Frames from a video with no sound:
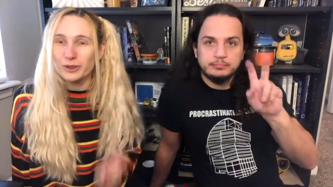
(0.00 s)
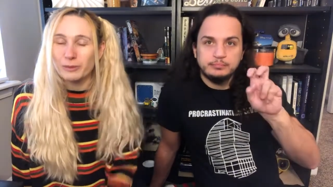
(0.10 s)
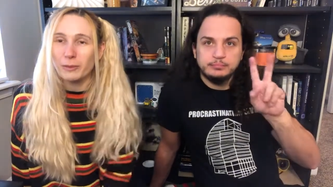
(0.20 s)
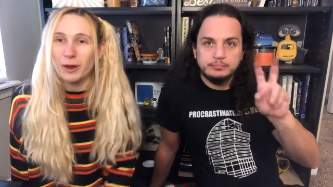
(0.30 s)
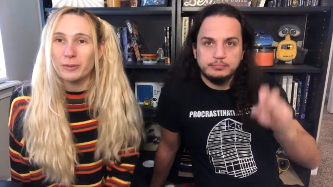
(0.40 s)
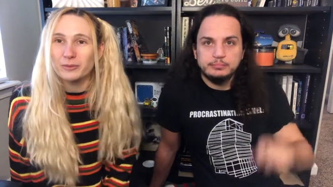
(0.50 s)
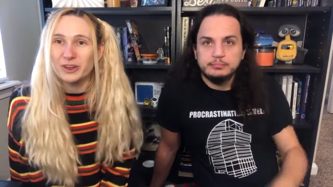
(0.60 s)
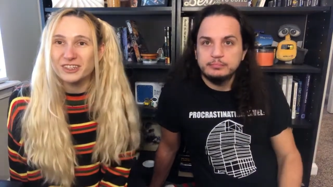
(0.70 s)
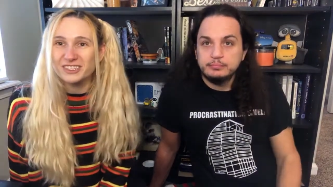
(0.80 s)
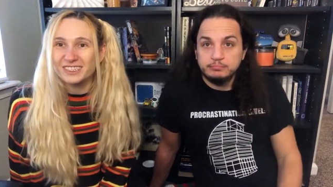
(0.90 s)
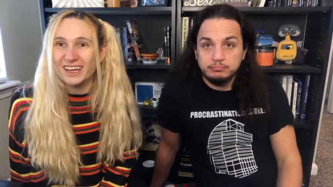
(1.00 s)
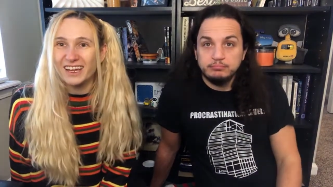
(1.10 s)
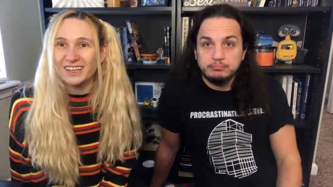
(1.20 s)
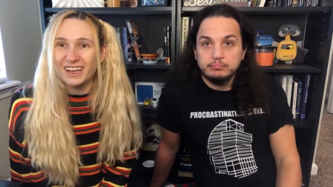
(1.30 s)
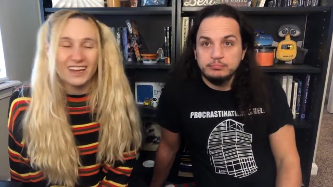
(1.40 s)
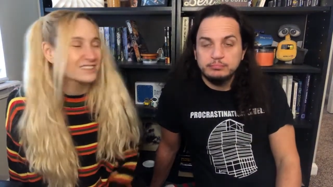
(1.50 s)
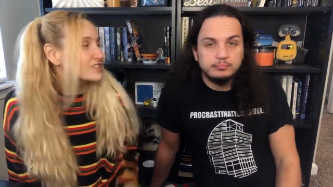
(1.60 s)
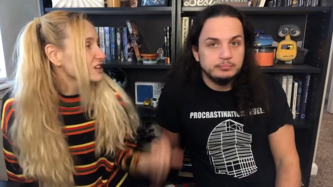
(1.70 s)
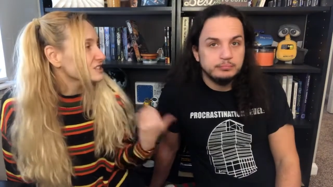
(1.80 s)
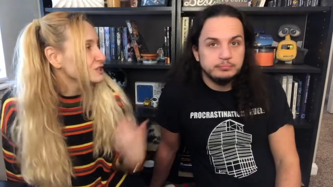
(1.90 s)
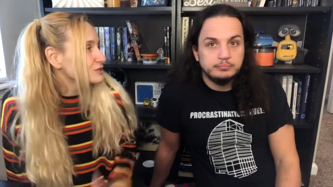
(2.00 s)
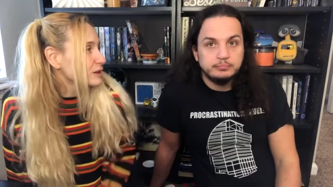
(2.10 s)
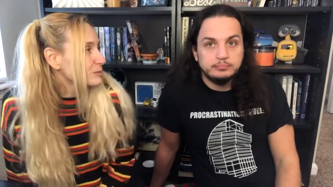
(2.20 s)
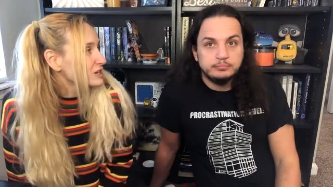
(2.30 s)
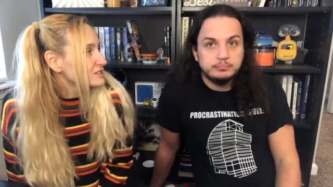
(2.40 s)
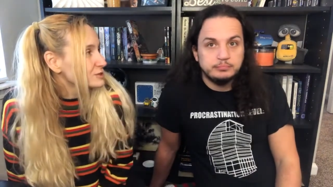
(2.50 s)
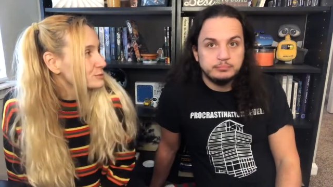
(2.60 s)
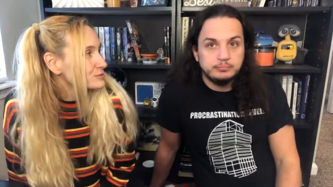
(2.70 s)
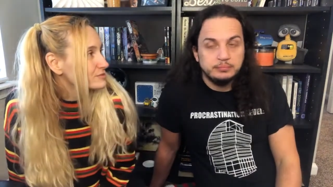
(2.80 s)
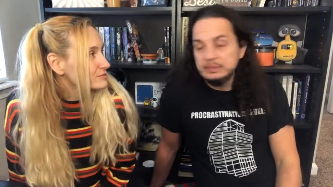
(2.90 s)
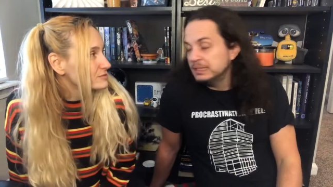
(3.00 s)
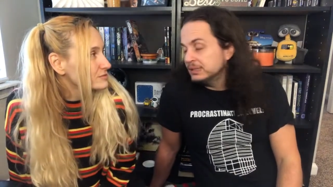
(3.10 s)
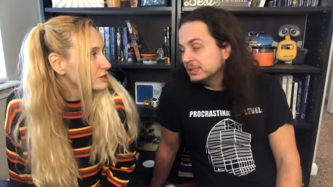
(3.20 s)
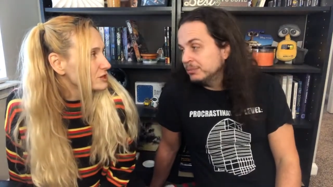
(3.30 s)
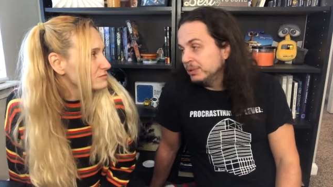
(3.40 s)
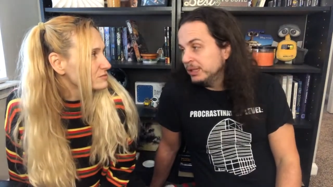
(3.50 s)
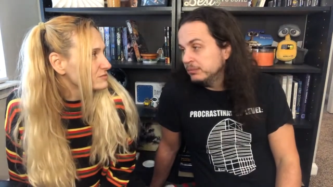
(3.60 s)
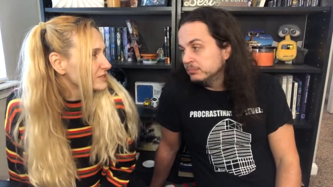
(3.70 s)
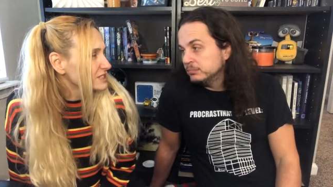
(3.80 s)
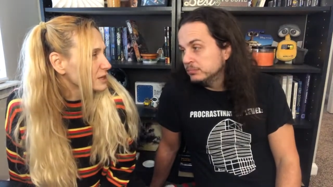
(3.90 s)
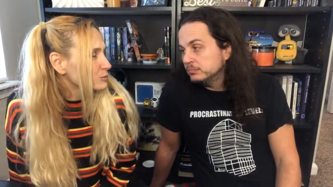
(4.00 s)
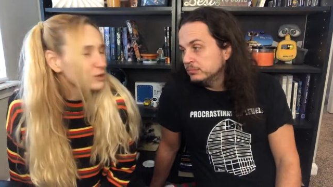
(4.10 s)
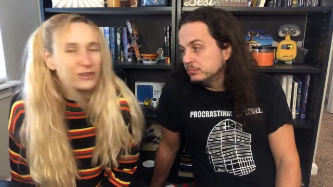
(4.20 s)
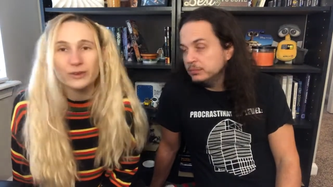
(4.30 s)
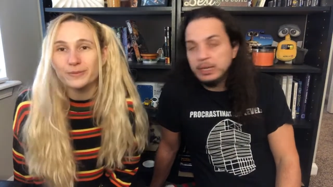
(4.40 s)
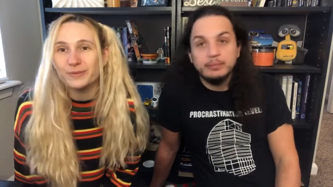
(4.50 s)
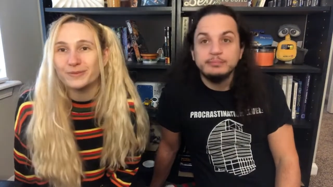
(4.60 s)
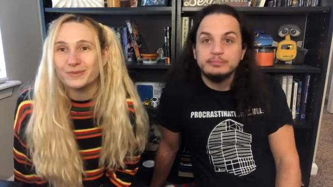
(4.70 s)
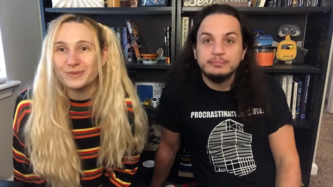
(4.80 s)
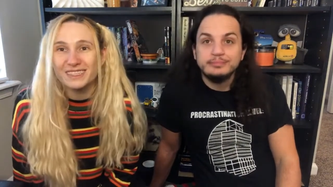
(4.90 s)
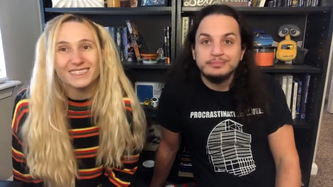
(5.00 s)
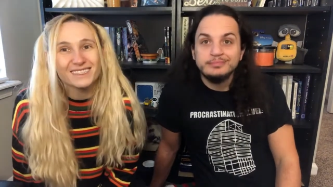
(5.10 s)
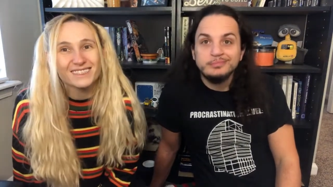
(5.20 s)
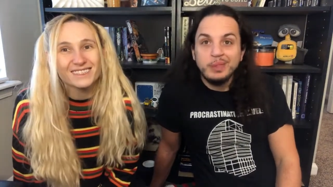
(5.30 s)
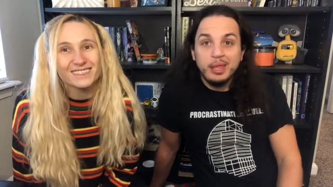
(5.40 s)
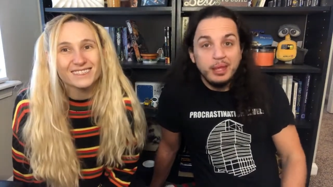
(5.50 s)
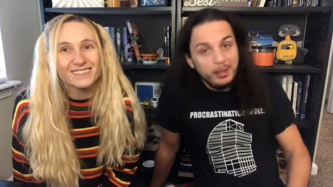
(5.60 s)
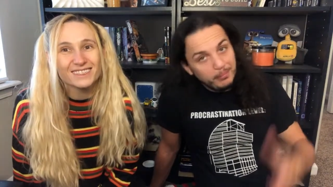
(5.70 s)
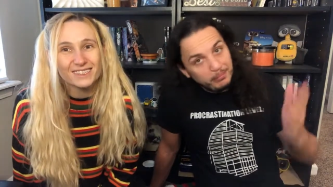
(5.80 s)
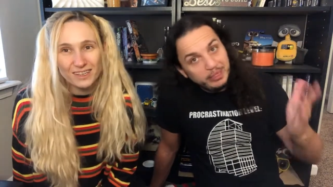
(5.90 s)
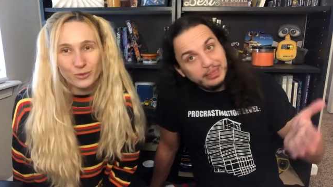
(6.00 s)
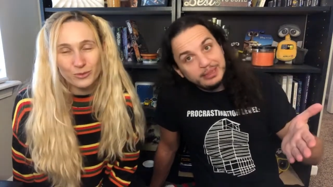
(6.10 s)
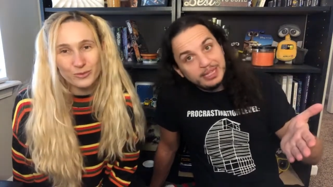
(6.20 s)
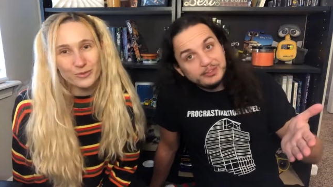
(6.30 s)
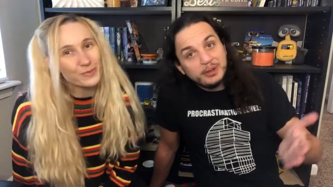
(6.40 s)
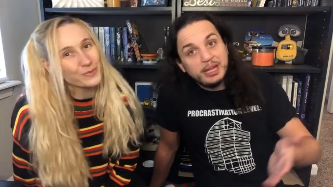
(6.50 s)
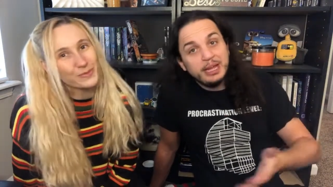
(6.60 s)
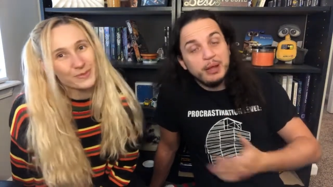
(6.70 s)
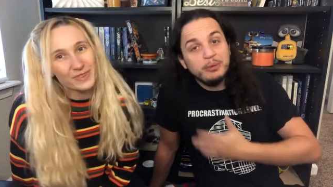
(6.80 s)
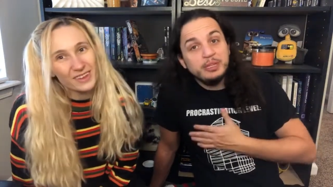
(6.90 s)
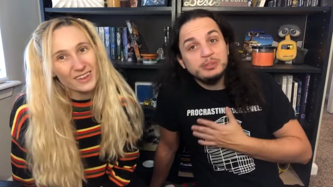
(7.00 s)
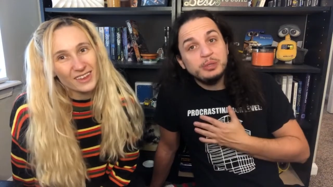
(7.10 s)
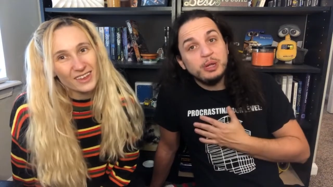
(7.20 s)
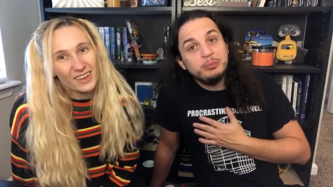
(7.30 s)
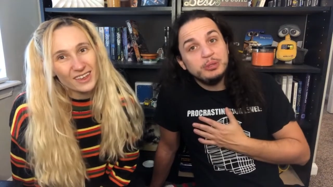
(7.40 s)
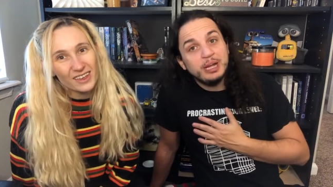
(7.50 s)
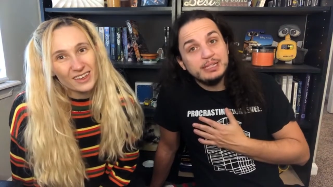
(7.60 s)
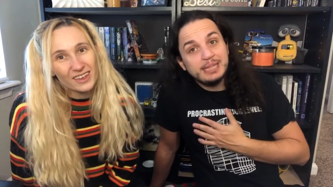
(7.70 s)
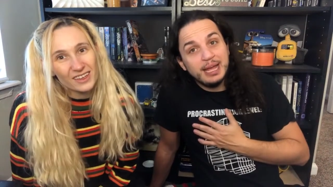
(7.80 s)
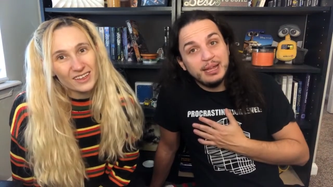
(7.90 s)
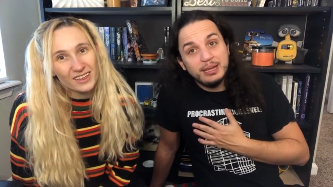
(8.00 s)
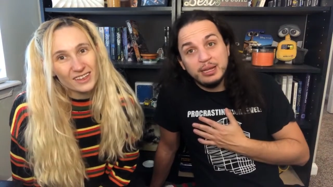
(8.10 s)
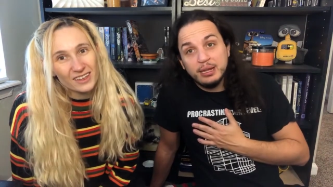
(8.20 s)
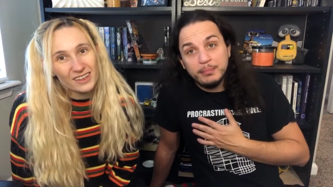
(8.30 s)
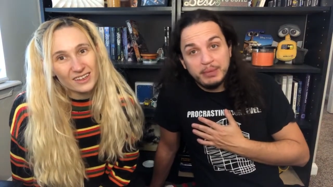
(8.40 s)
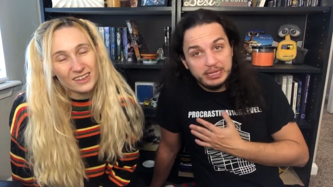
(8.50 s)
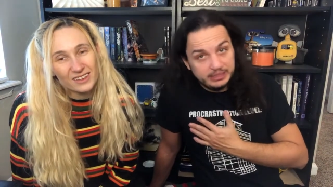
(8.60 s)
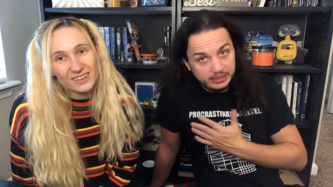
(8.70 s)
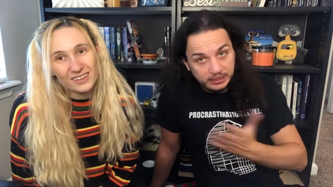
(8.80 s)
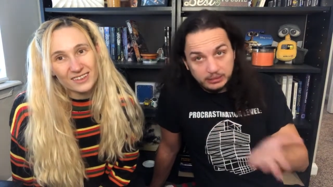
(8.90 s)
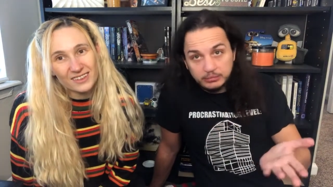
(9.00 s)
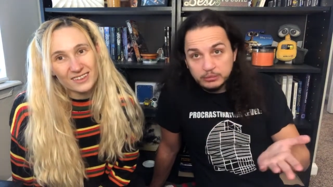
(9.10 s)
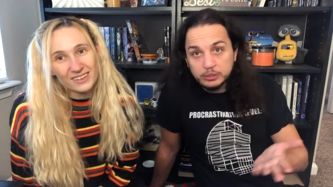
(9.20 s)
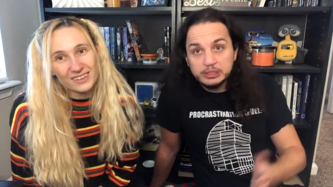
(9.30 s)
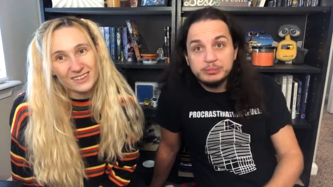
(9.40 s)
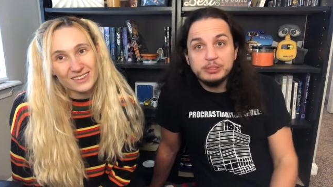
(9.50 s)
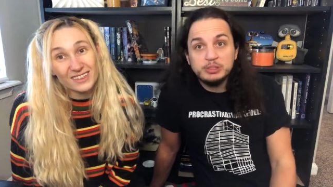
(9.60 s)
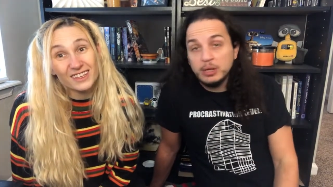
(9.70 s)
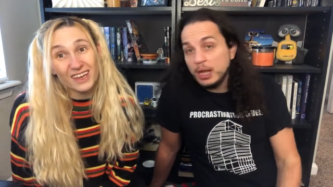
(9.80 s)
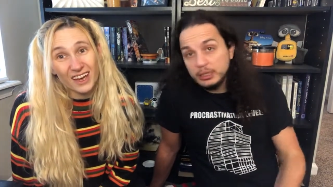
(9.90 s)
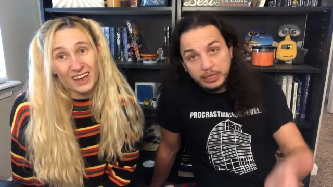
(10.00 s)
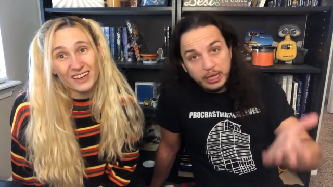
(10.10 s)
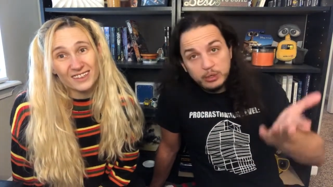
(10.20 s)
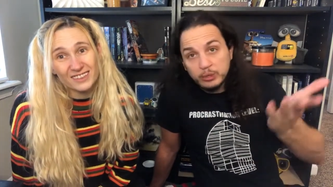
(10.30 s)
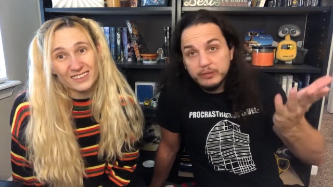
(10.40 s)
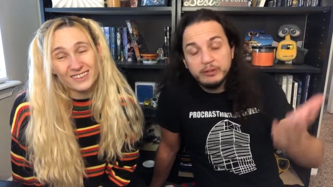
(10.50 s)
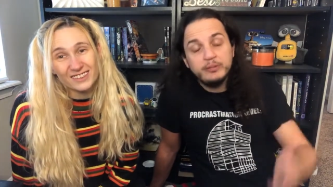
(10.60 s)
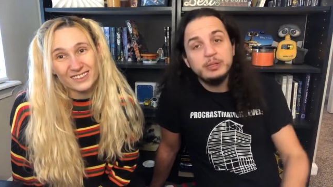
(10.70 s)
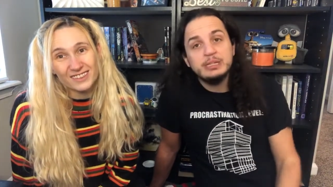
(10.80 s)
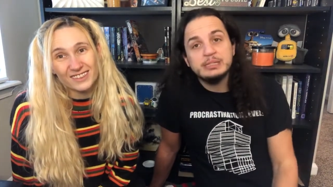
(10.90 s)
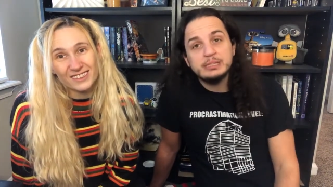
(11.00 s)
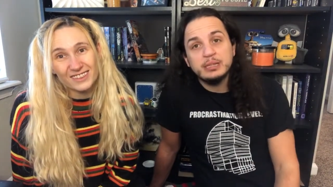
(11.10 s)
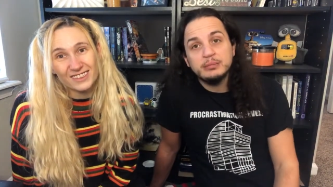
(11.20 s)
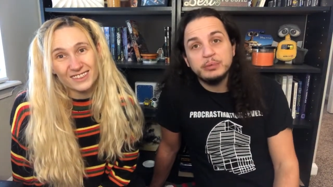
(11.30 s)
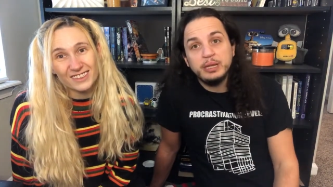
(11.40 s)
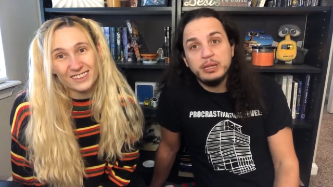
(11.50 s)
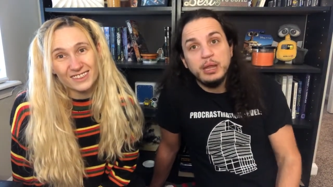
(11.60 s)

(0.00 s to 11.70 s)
Speaker 1: my mom and brother tonight and mm-hmm. talk to your family on Zoom. Sounds or like a plan. FaceTime, whatever. Yeah.
Speaker 2: But thanks for hanging out with us. We hope you guys had an amazing Christmas or yeah. holiday, or even if you didn't celebrate,